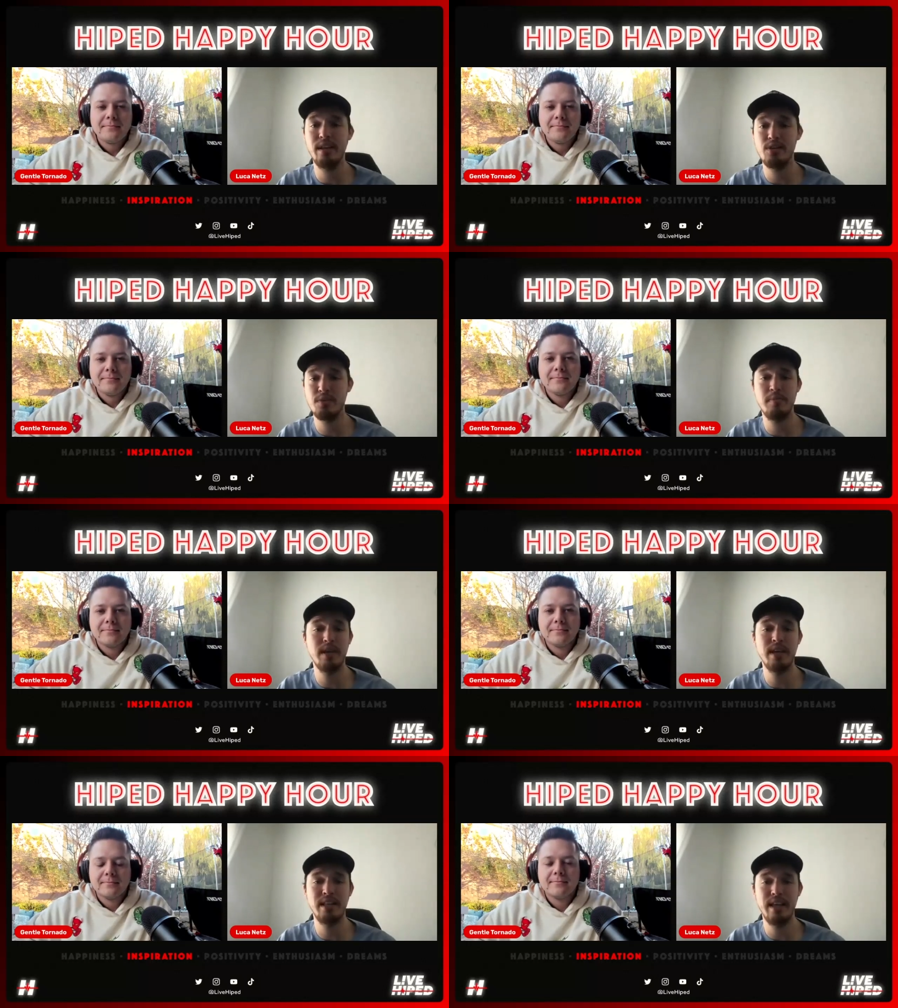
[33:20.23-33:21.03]
Speaker 1: Like just
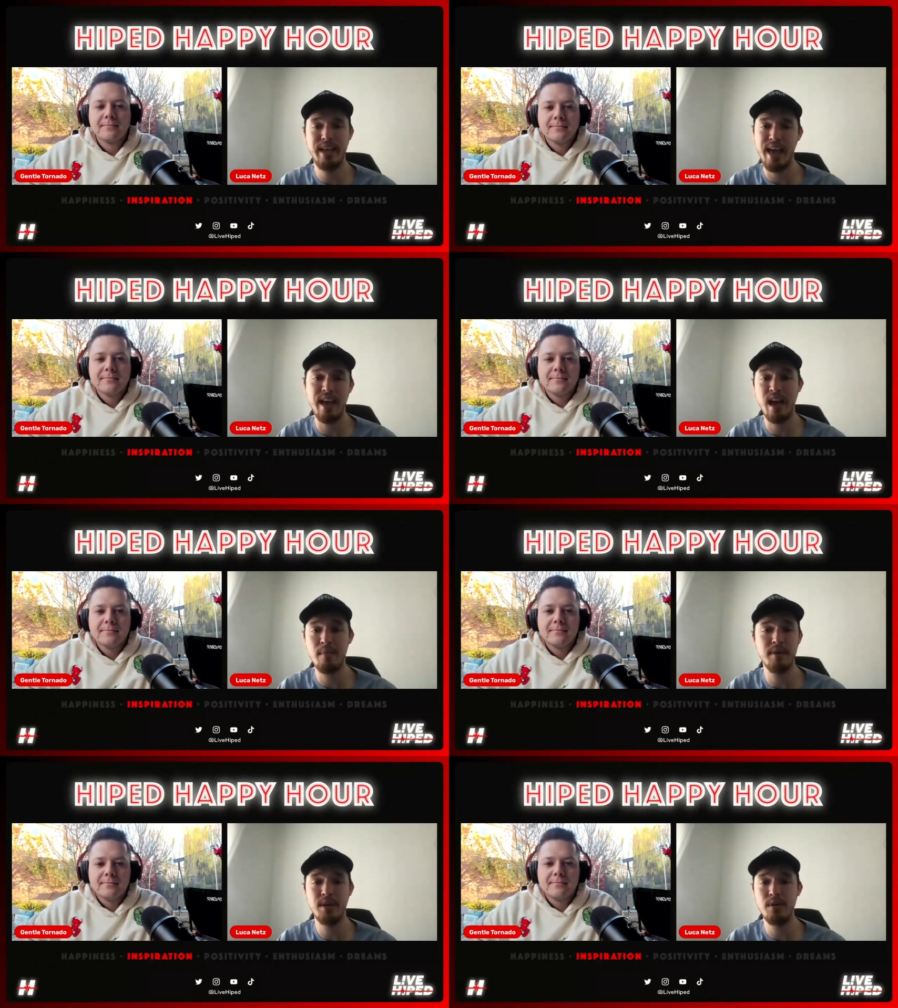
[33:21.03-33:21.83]
being like, hey,
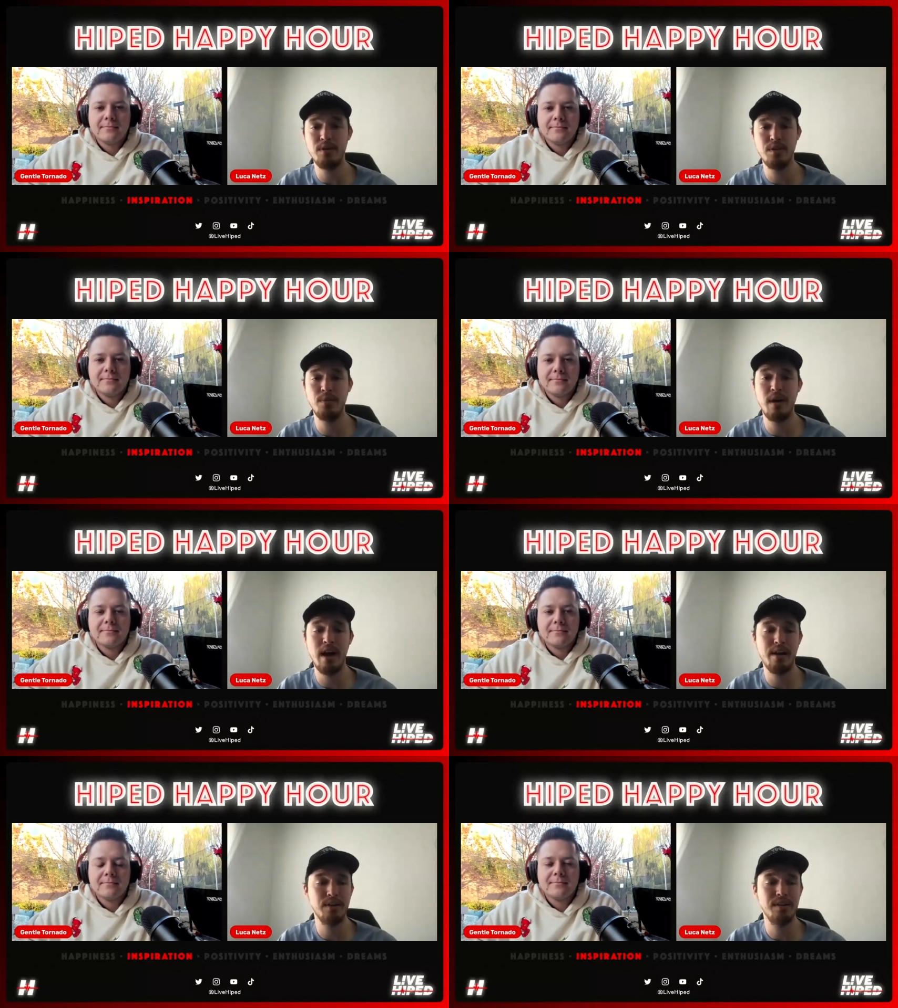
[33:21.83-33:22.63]
I'm gonna go into the
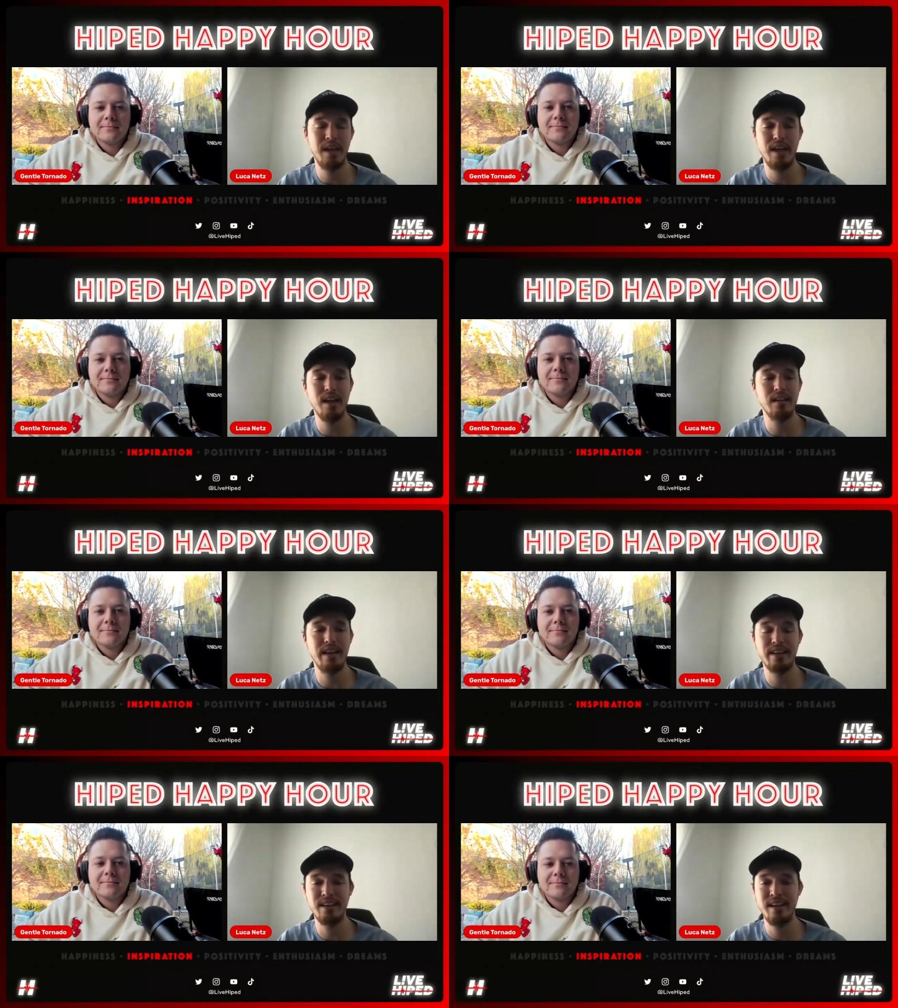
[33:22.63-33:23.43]
wild and
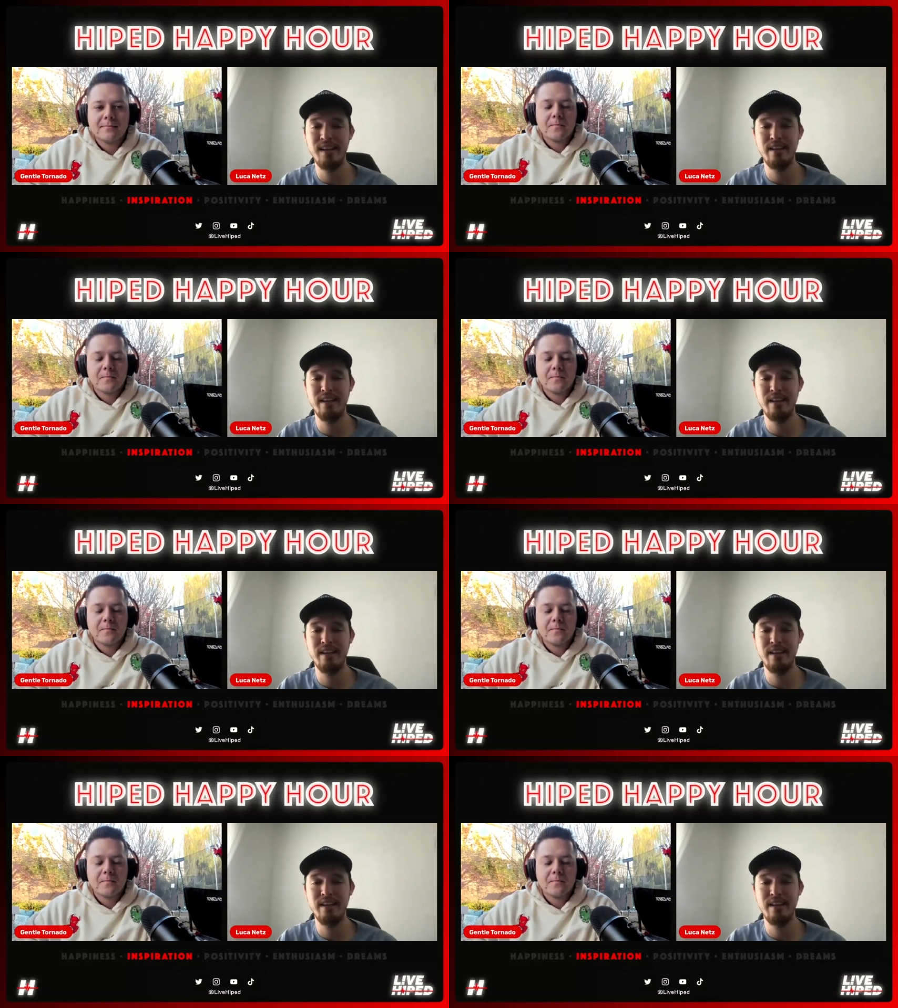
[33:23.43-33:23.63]
like